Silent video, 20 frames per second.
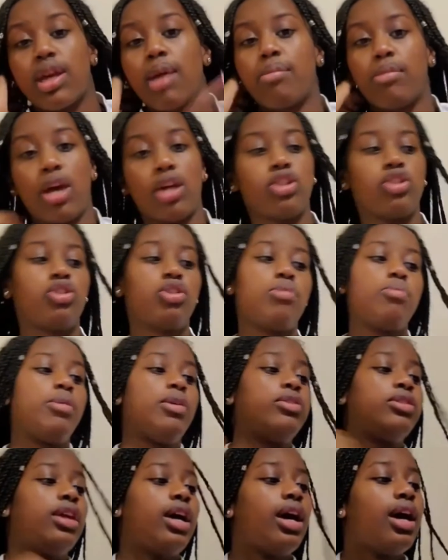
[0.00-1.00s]
I'm not sure
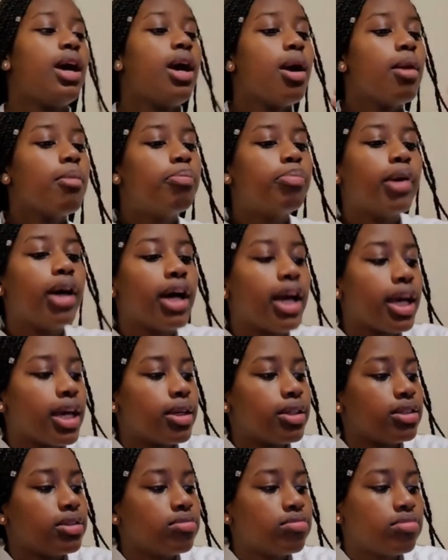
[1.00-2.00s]
about that. But,
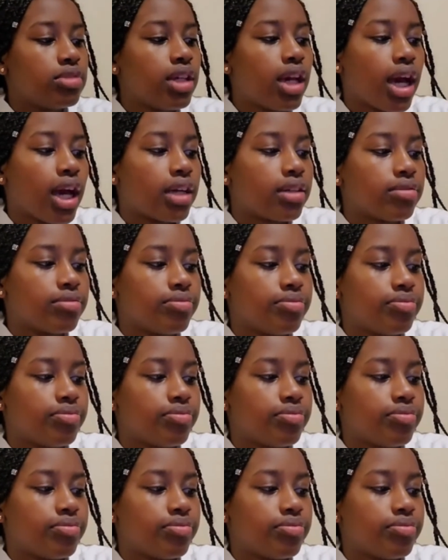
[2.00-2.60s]
yeah.